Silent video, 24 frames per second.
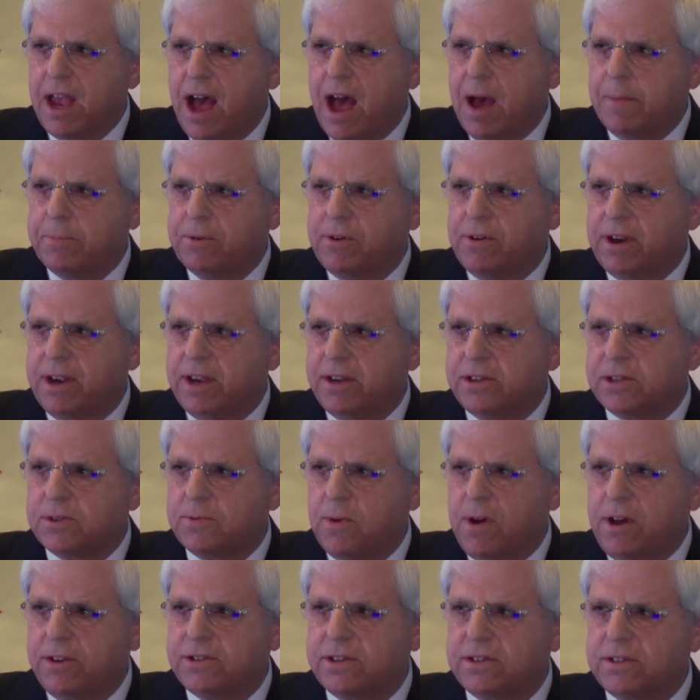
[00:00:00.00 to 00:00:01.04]
operates
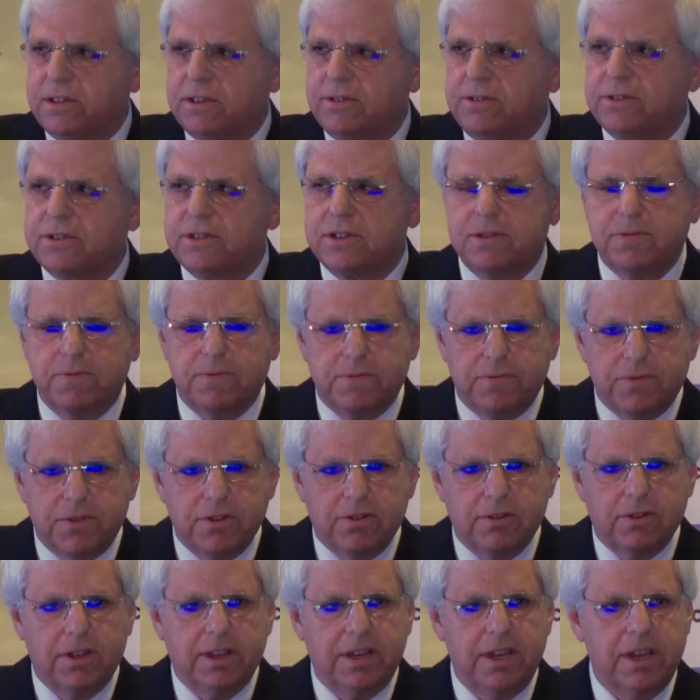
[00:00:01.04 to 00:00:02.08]
while still
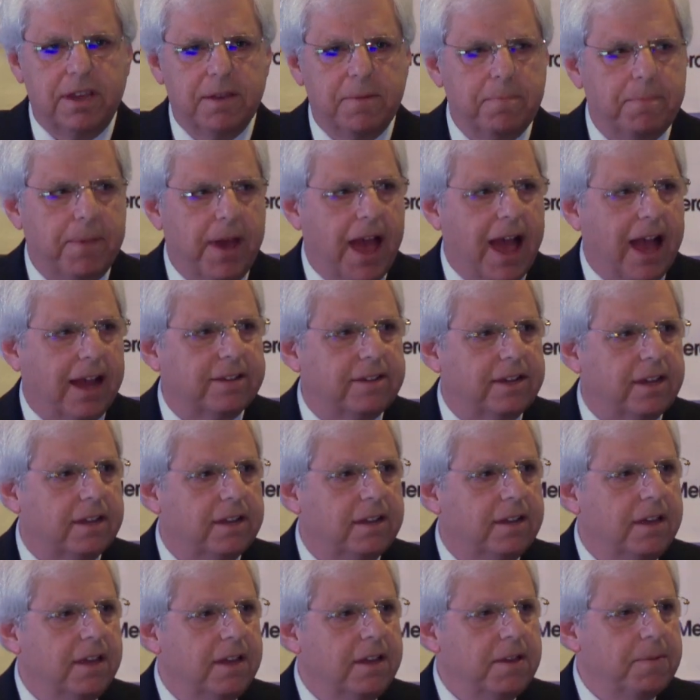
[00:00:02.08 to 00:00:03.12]
severely
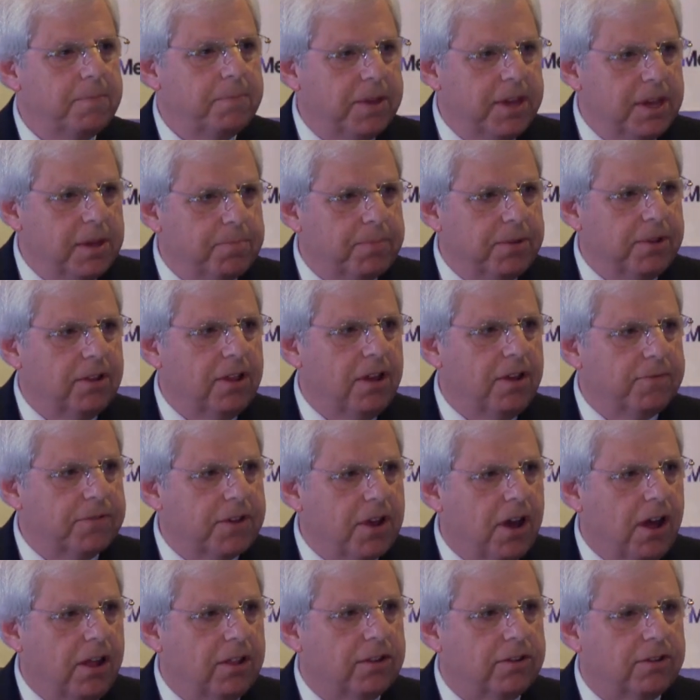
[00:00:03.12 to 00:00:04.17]
impacting people of
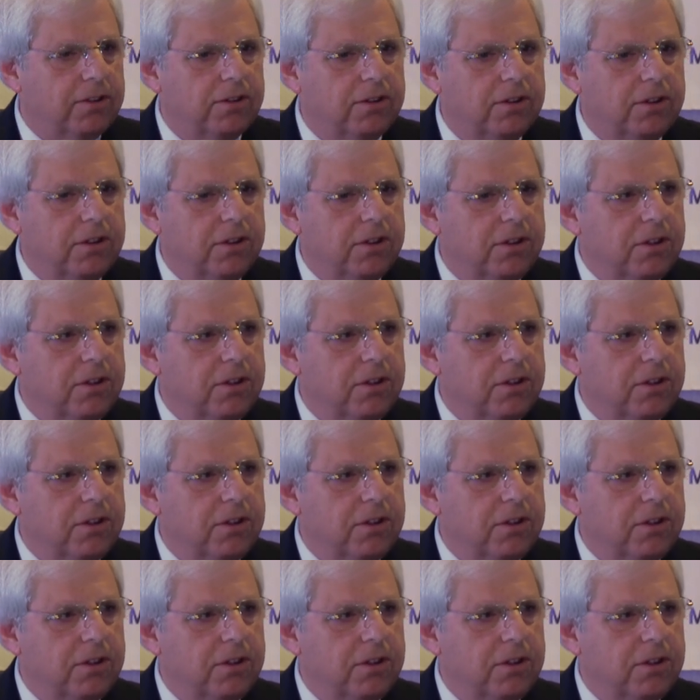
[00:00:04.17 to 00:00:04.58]
color